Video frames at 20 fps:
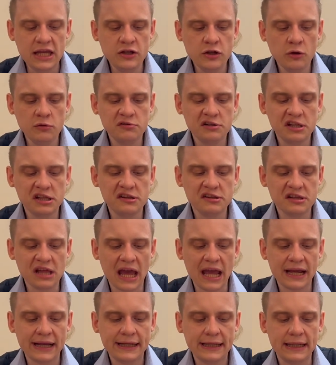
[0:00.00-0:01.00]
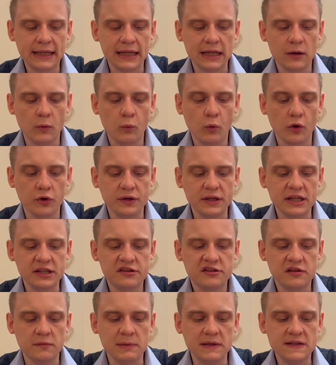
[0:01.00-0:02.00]
He knows exactly what
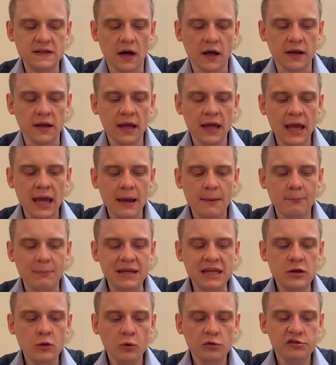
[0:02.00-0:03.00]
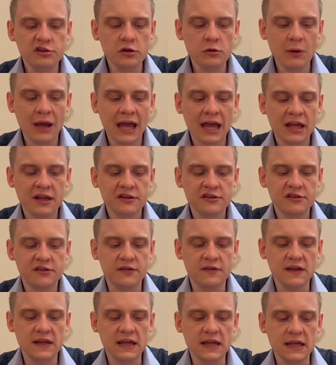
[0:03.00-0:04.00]
needs to be done, but he also
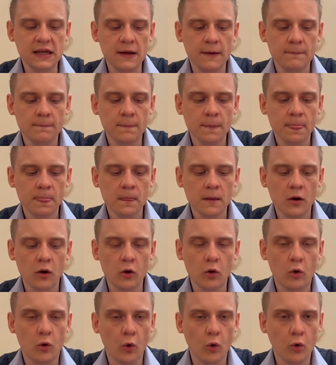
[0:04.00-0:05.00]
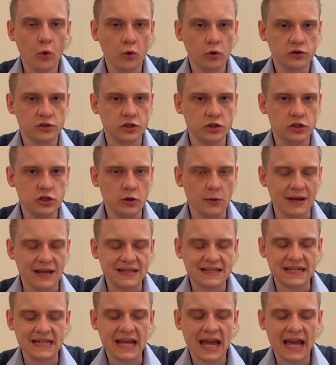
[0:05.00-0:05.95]
has the gall to do it.